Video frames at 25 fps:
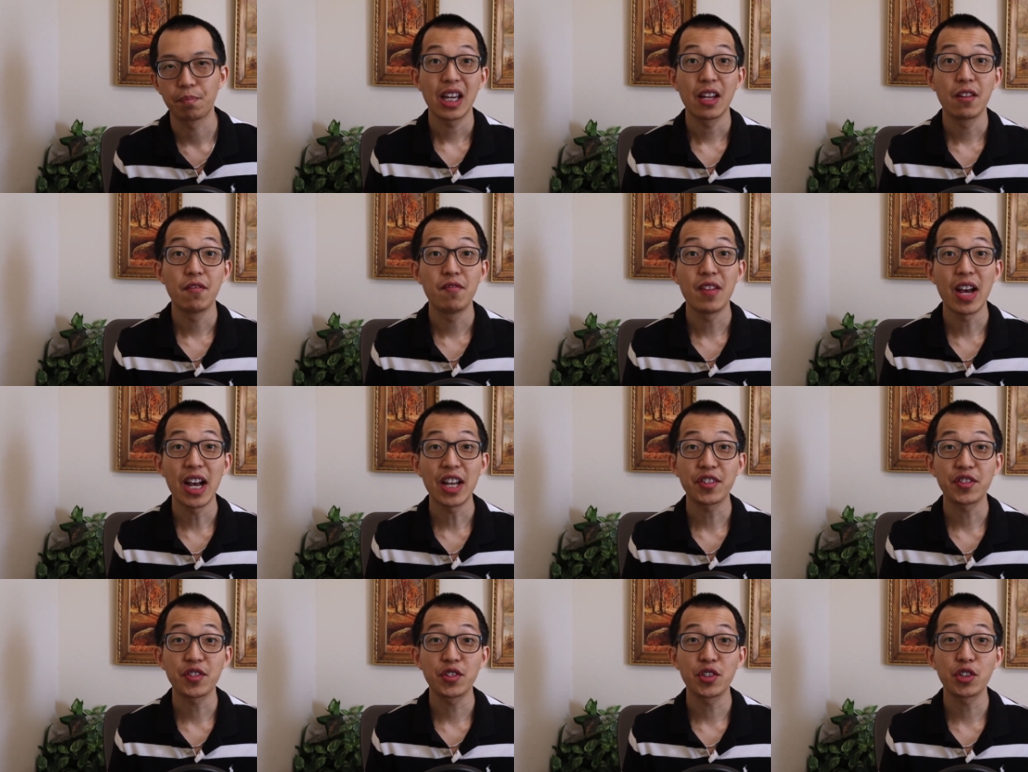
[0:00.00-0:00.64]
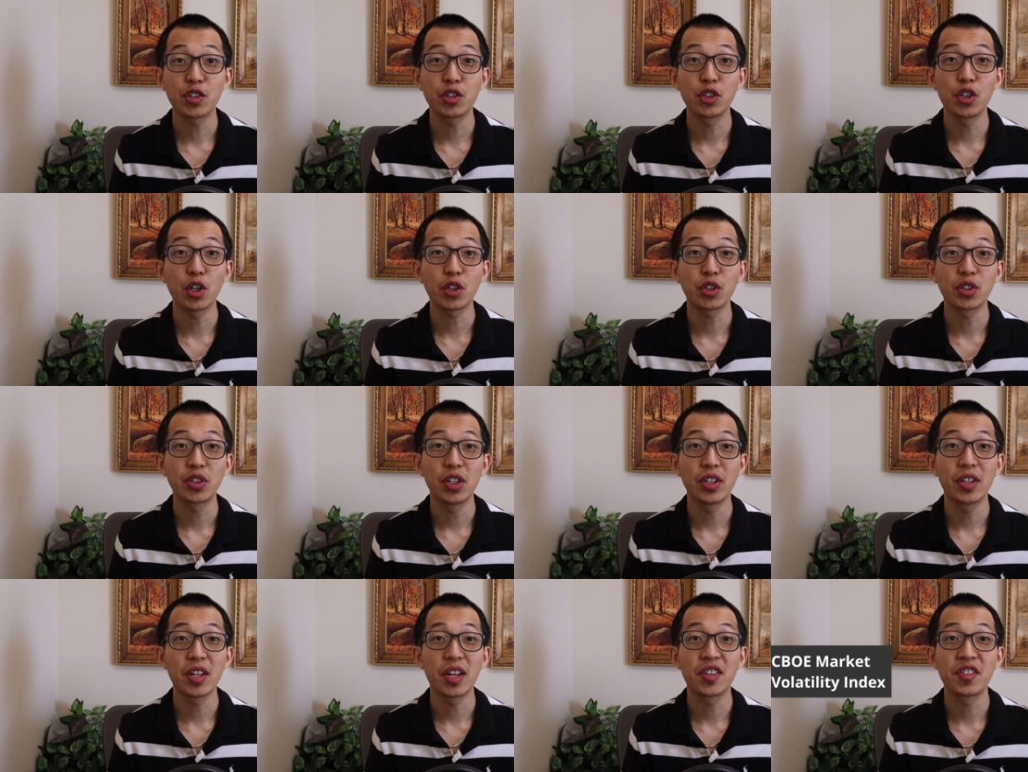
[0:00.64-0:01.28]
Investors
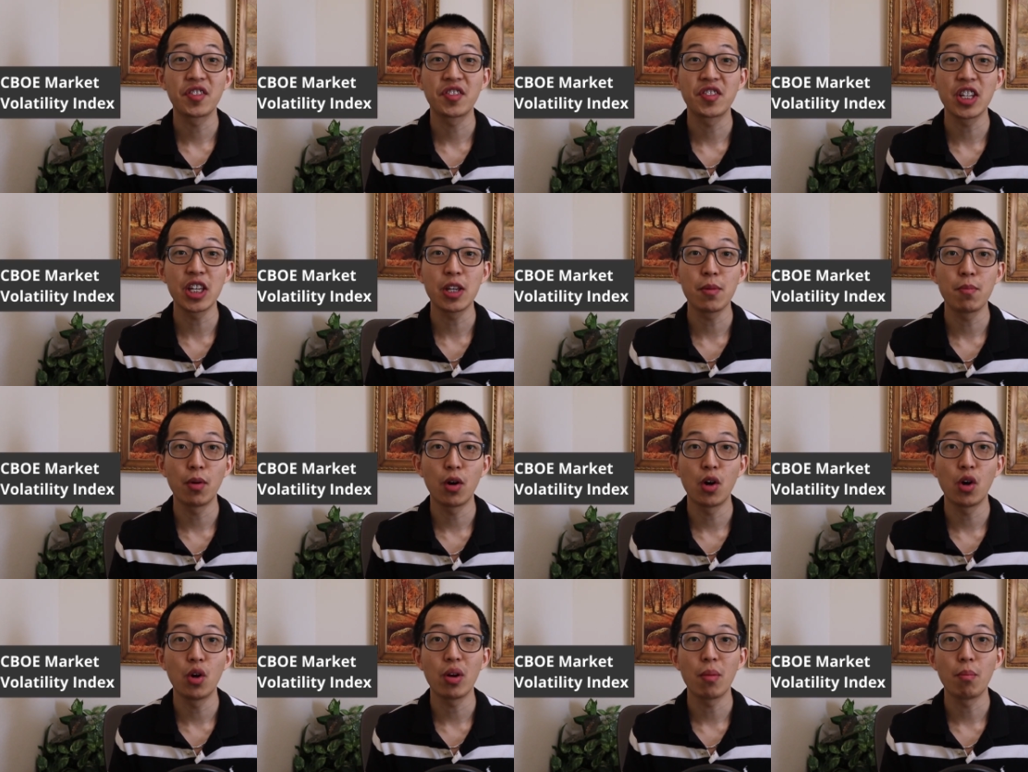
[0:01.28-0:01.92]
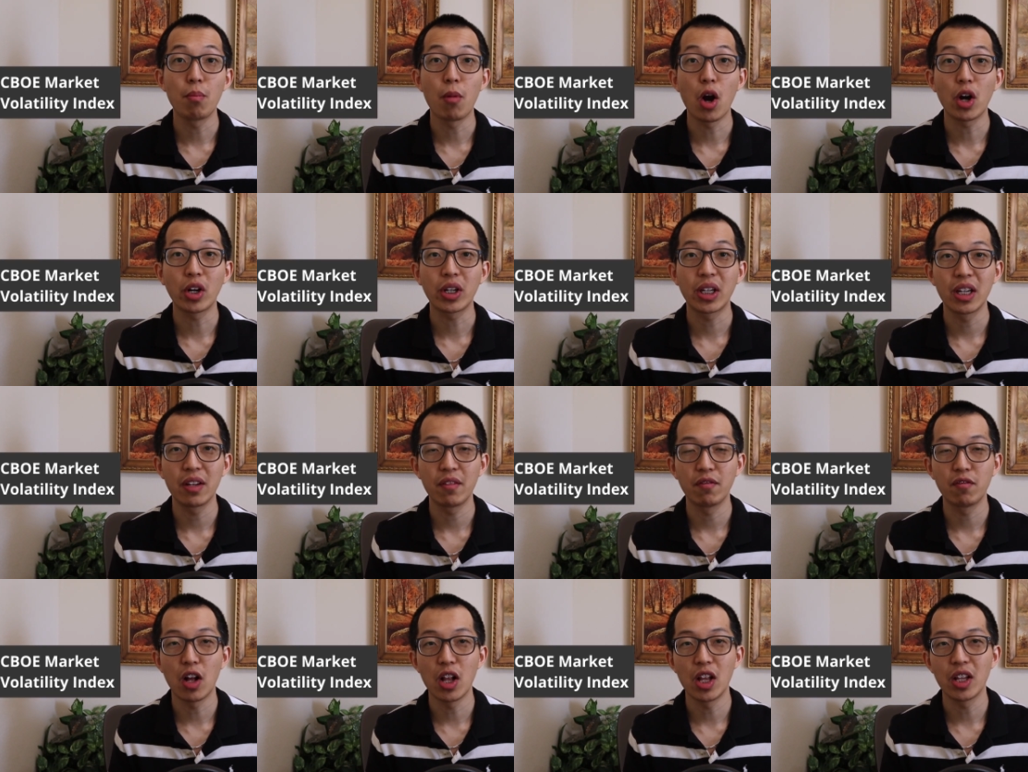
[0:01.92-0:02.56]
look to the CBOE
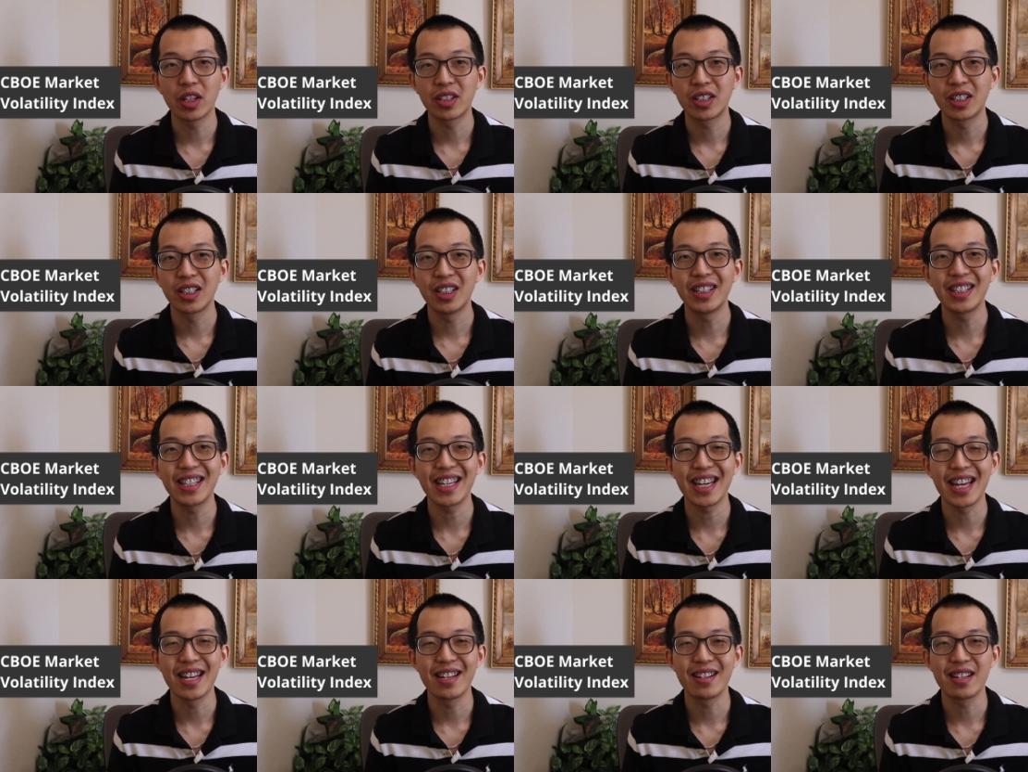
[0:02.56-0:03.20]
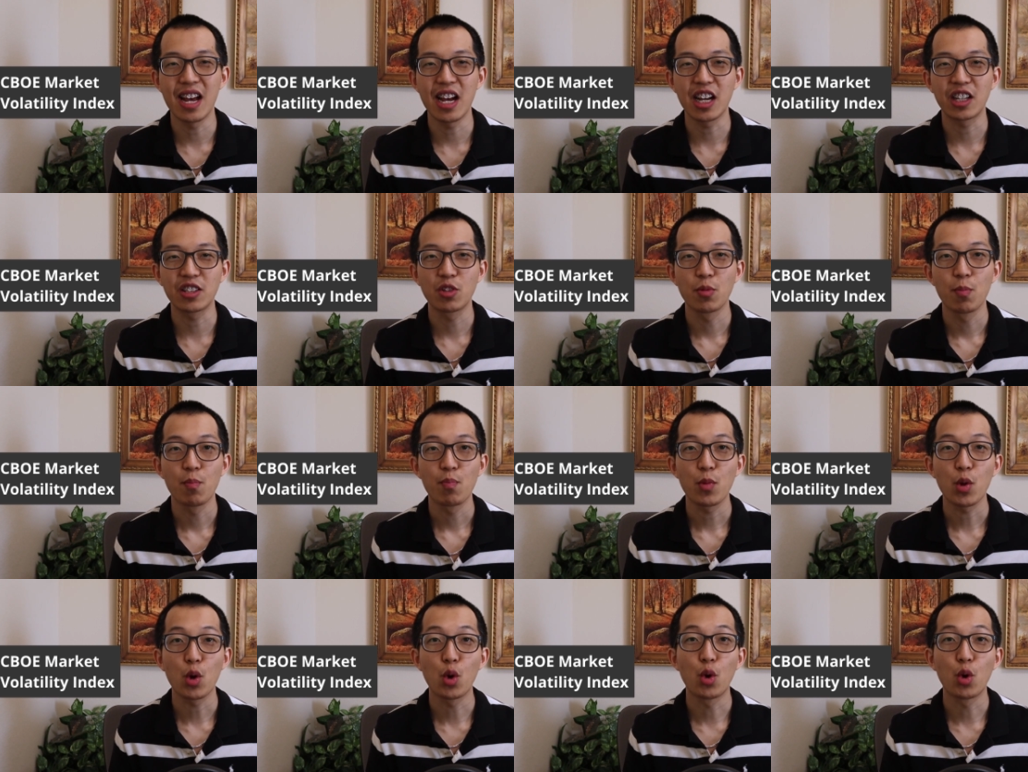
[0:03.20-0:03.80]
Market Volatility Index